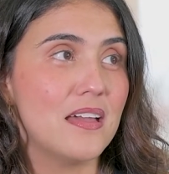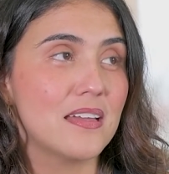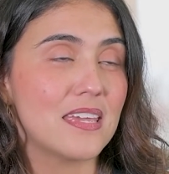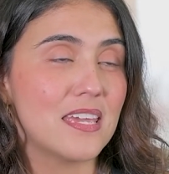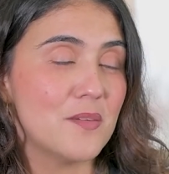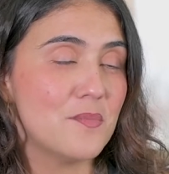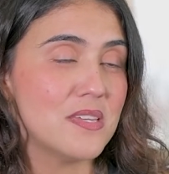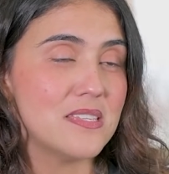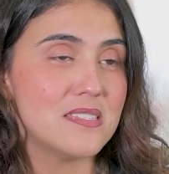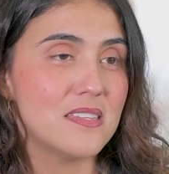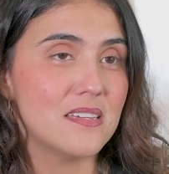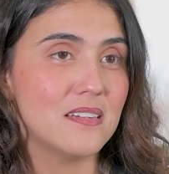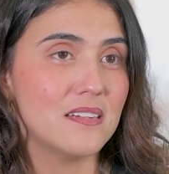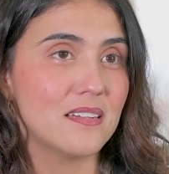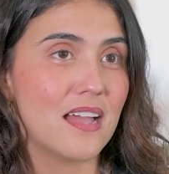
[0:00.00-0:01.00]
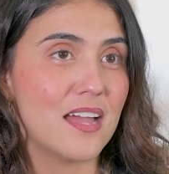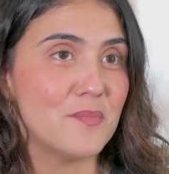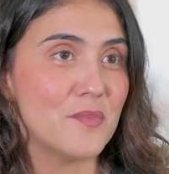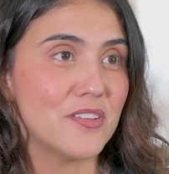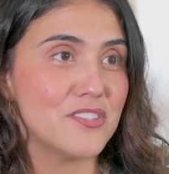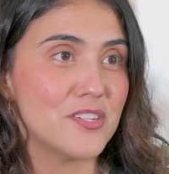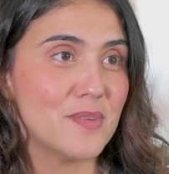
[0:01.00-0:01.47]
Kim is the
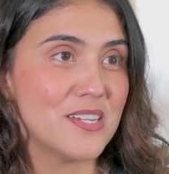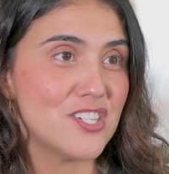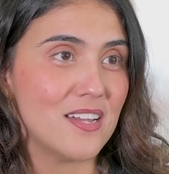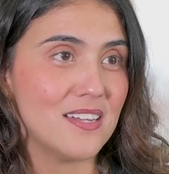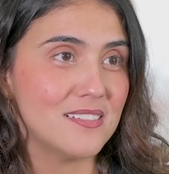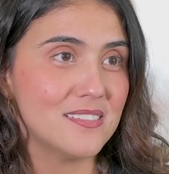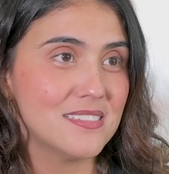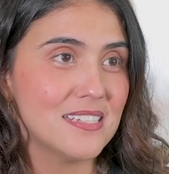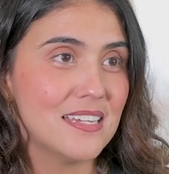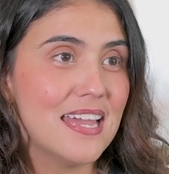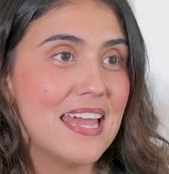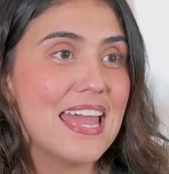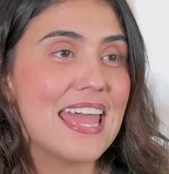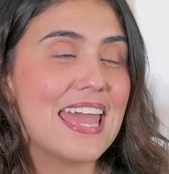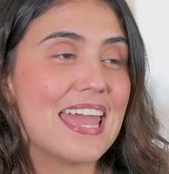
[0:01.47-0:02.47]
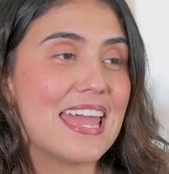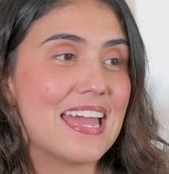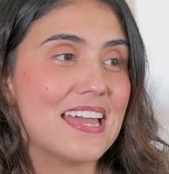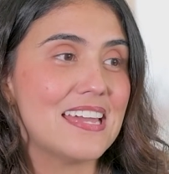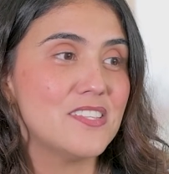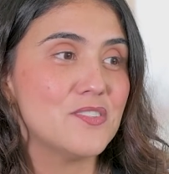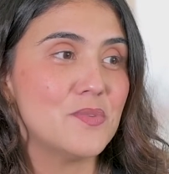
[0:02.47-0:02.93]
godmother to my child,
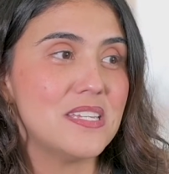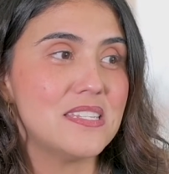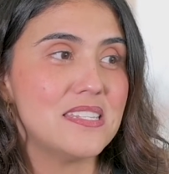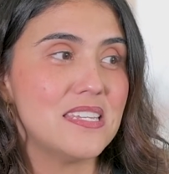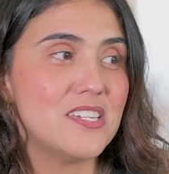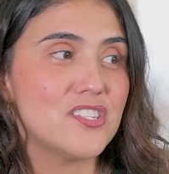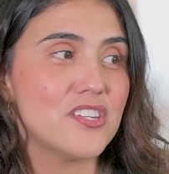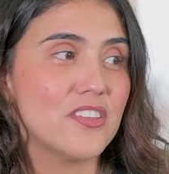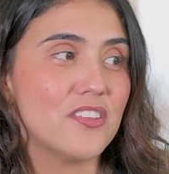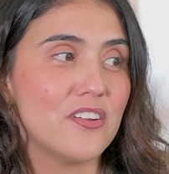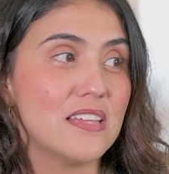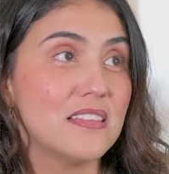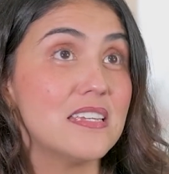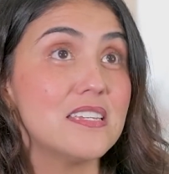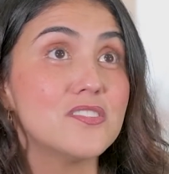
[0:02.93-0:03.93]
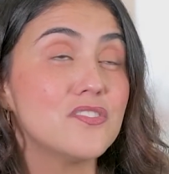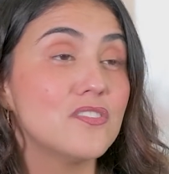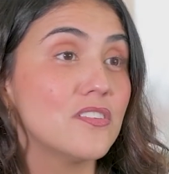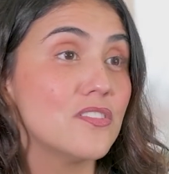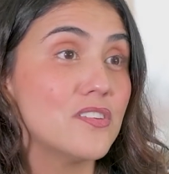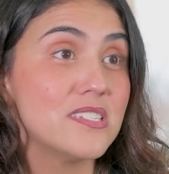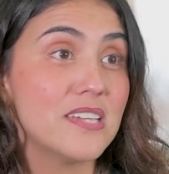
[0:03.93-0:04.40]
and we see each other at least 2
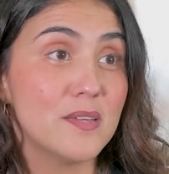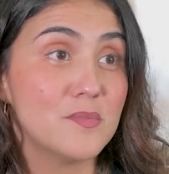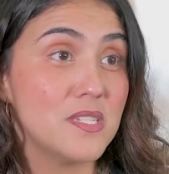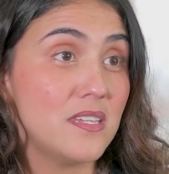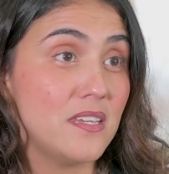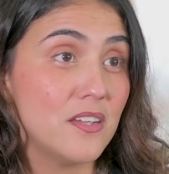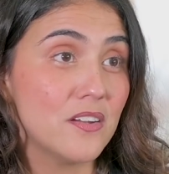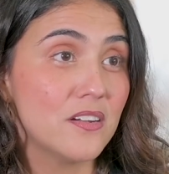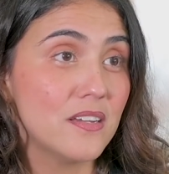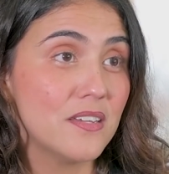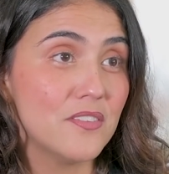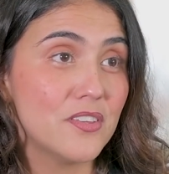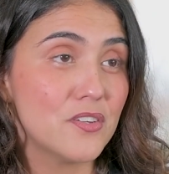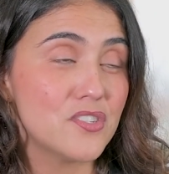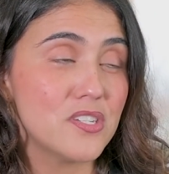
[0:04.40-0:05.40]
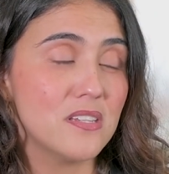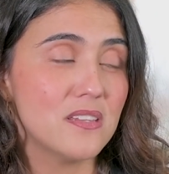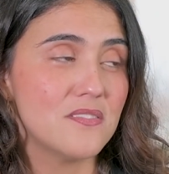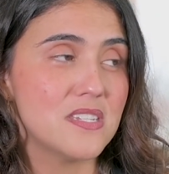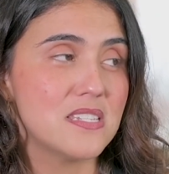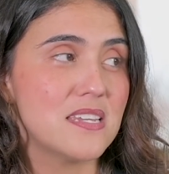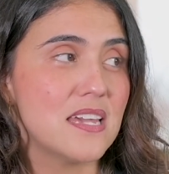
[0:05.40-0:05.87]
to 3 times a year, even though she
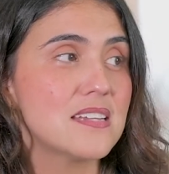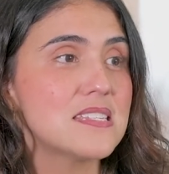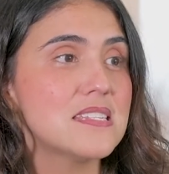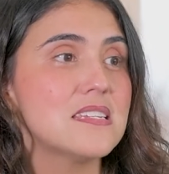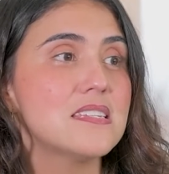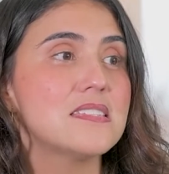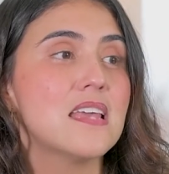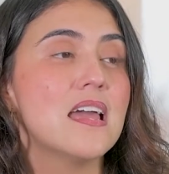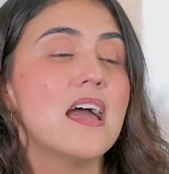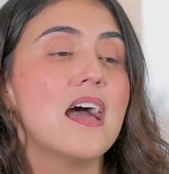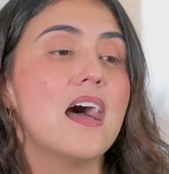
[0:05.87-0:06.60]
lives in Texas.